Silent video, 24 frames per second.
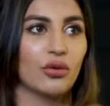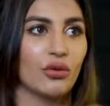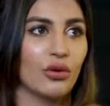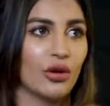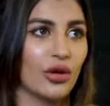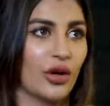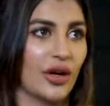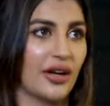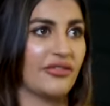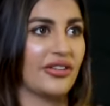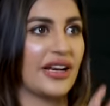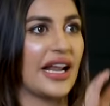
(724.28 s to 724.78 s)

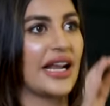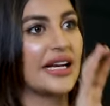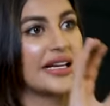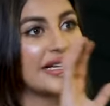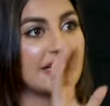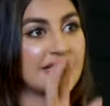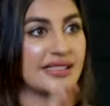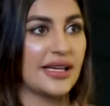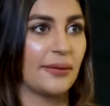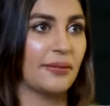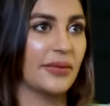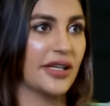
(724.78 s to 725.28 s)
ungaloda
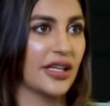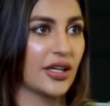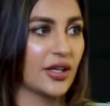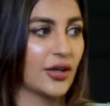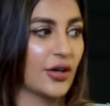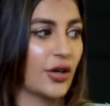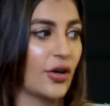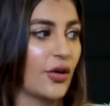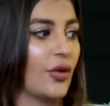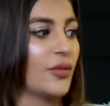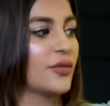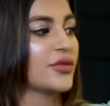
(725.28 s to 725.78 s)
fragrance eppadi
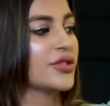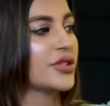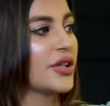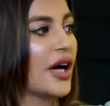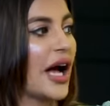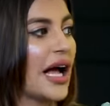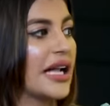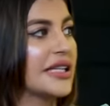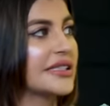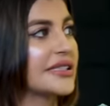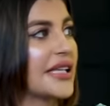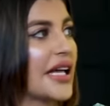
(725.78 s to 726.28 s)
irukkanum. So
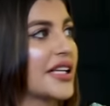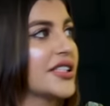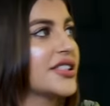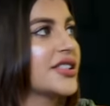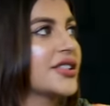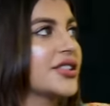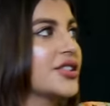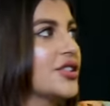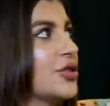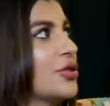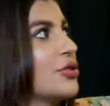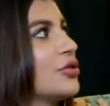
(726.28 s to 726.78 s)
I'll
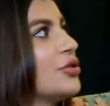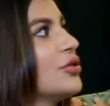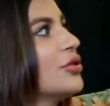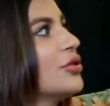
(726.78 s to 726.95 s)
suggest you